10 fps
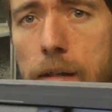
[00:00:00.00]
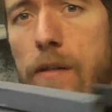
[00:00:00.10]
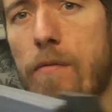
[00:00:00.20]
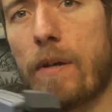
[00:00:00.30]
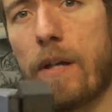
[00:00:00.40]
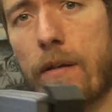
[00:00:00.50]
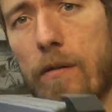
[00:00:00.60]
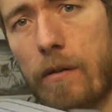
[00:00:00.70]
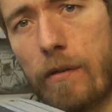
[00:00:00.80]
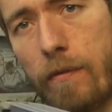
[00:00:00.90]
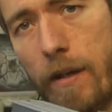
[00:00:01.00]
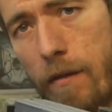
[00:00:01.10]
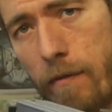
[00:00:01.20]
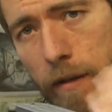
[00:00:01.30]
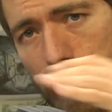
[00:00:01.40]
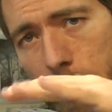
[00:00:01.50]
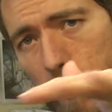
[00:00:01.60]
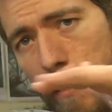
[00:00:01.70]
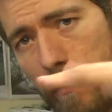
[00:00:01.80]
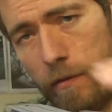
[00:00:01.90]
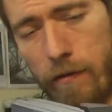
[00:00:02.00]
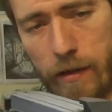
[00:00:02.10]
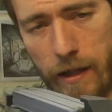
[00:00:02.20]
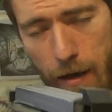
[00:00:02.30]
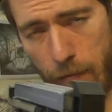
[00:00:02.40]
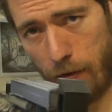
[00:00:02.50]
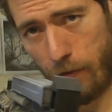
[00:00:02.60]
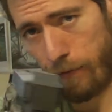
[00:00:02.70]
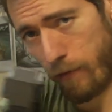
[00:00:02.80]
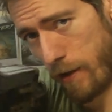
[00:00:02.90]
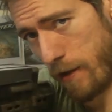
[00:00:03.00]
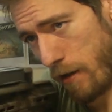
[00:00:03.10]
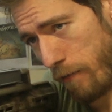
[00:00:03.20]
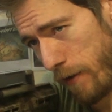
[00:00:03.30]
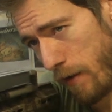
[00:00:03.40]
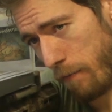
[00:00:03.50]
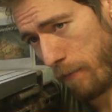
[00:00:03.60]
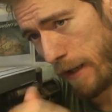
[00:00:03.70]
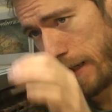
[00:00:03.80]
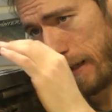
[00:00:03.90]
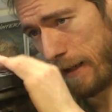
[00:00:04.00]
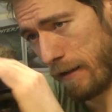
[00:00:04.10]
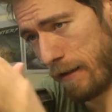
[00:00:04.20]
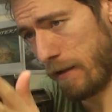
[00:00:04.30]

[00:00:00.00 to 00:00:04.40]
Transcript: This way you got, when you record it on the camera for yourself when you're playing,